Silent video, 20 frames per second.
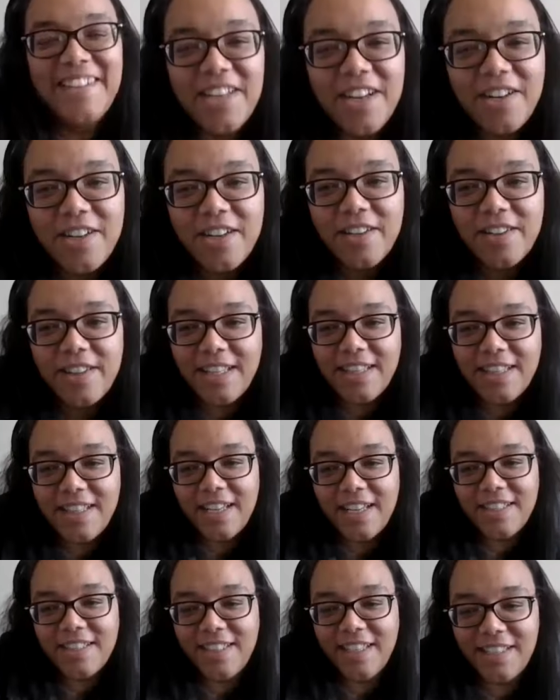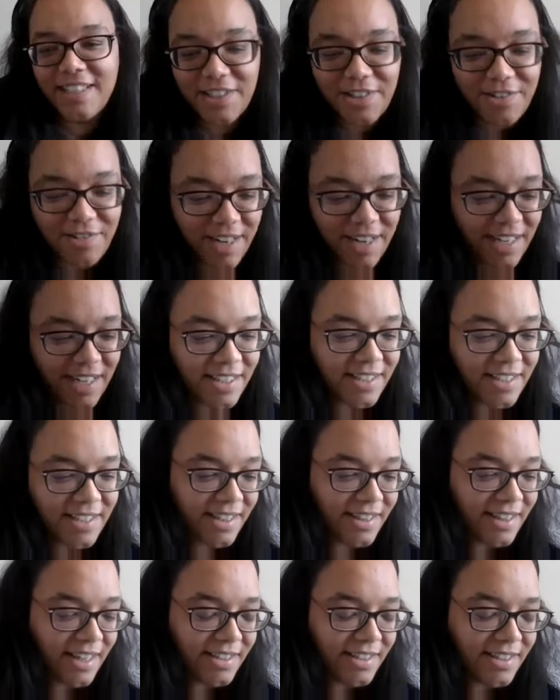No, that's great.
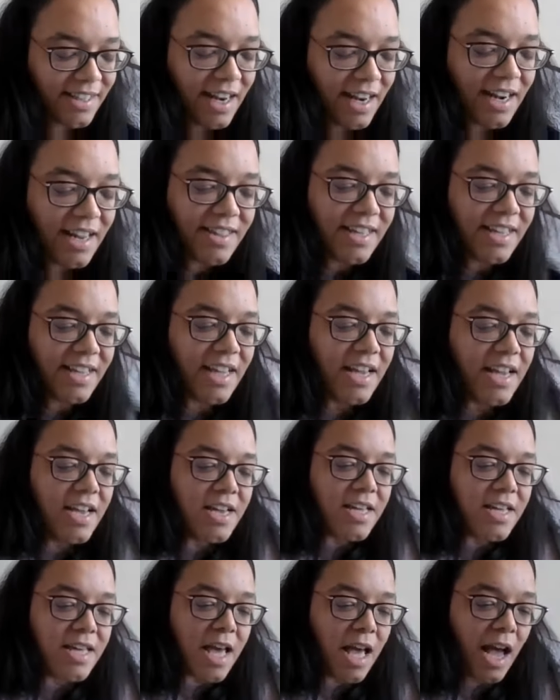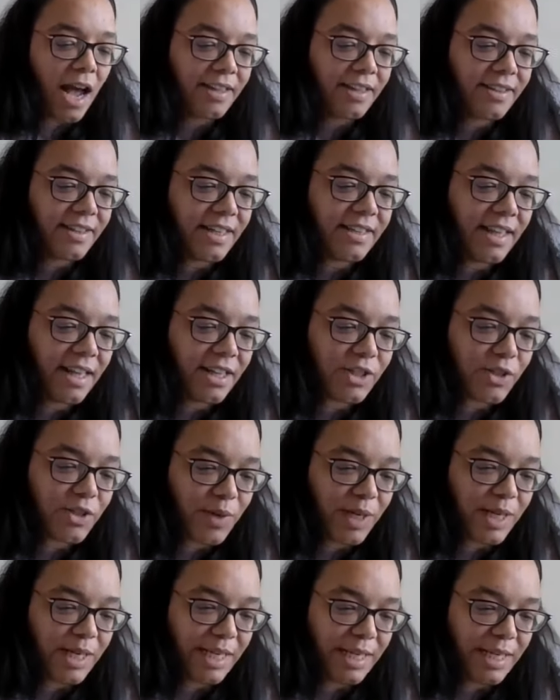And I think that's a
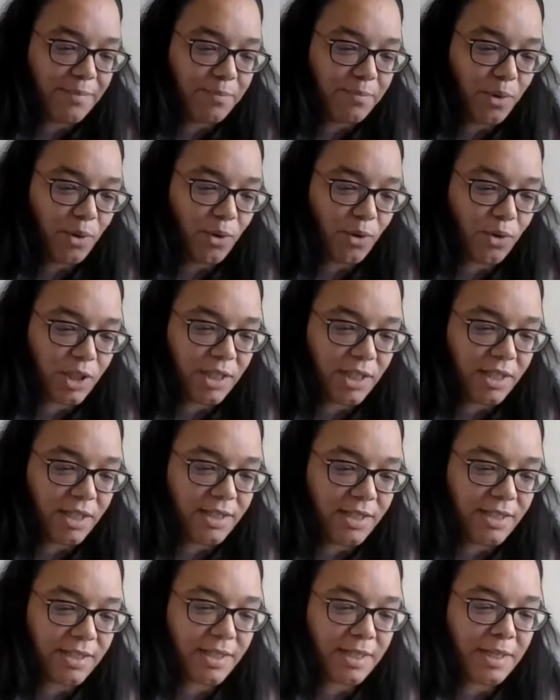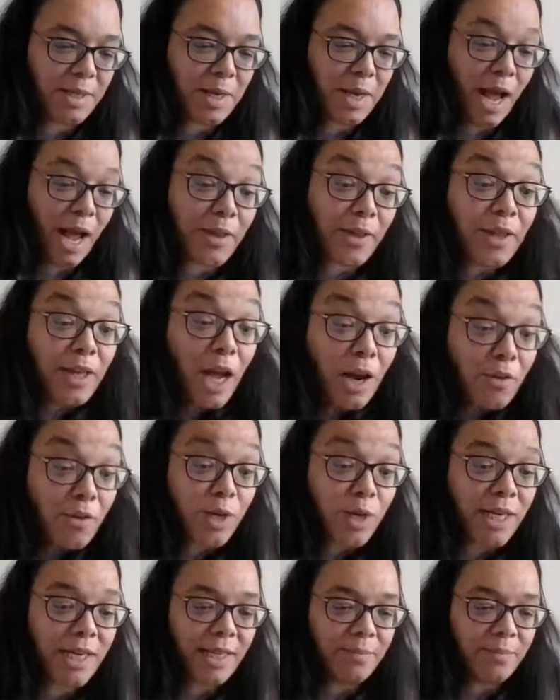really important, a
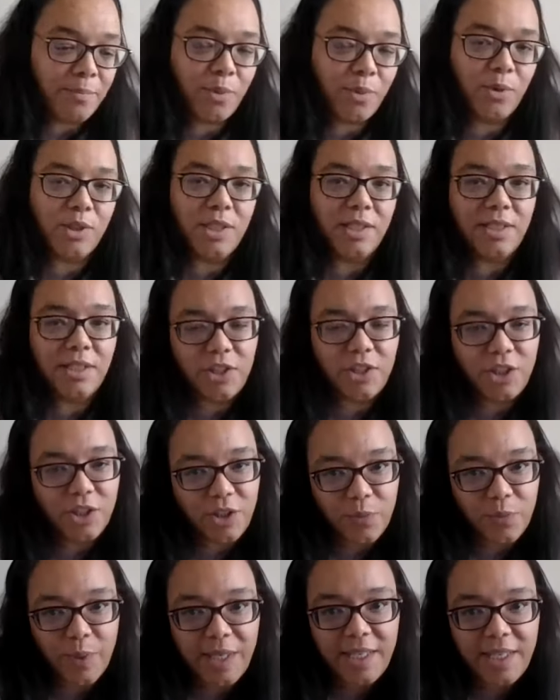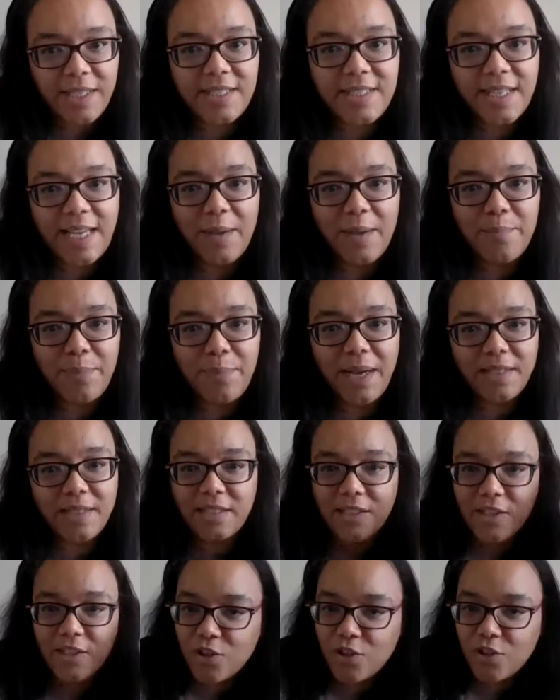really important issue that we need to get back
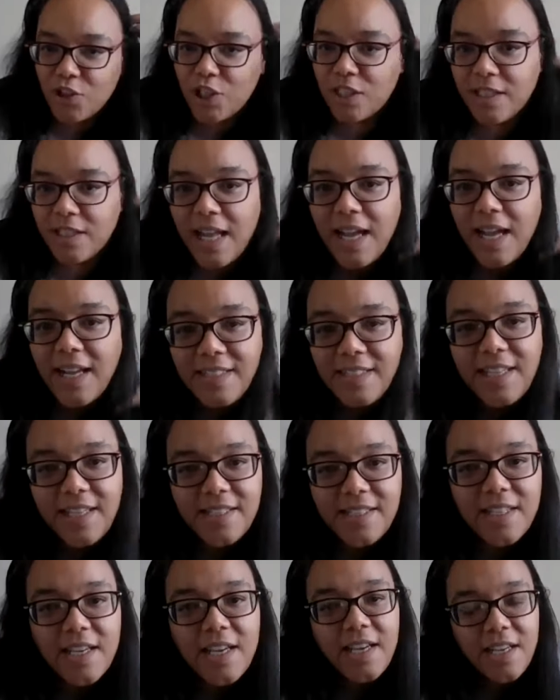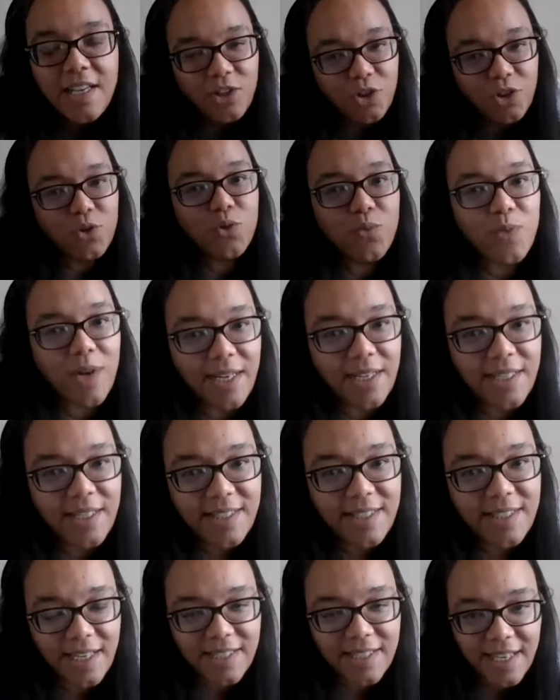to discussion, and that is, does
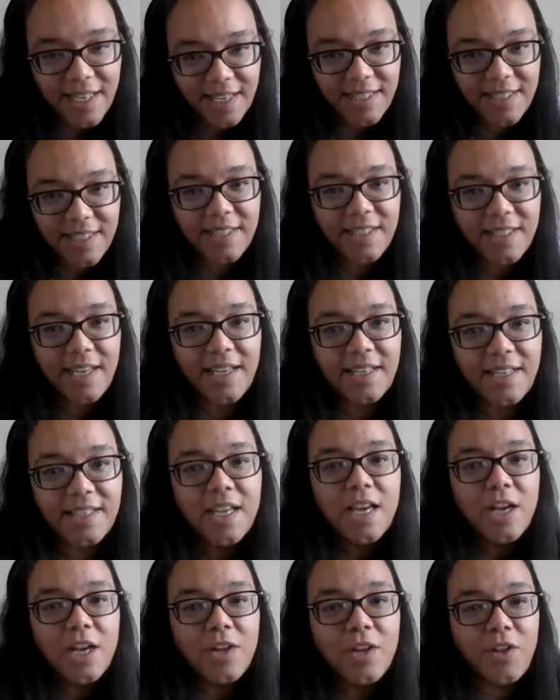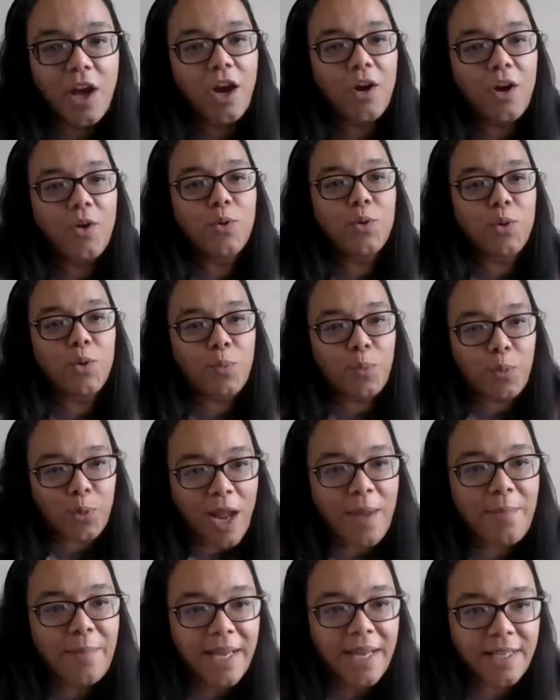race exist? Is the whole
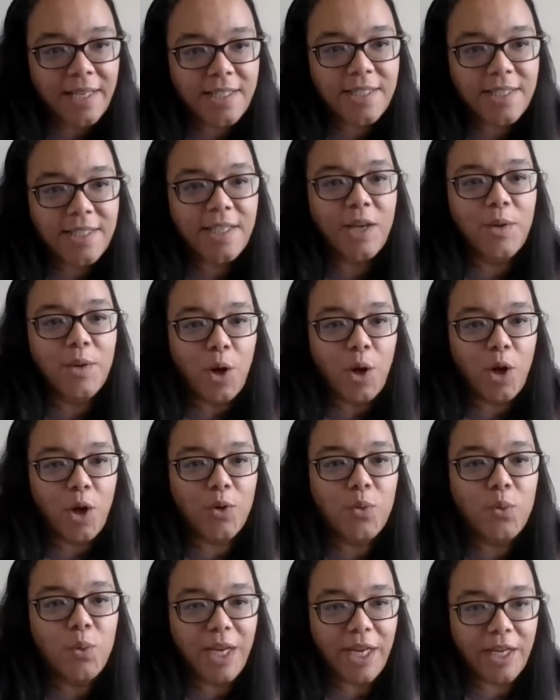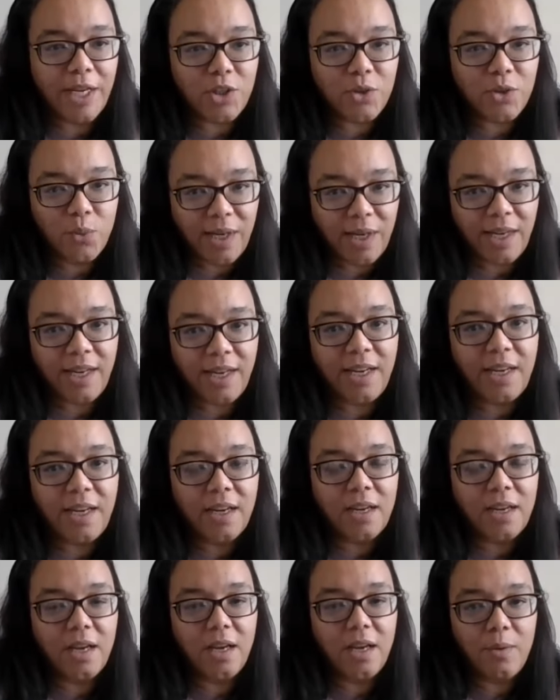premise upon which we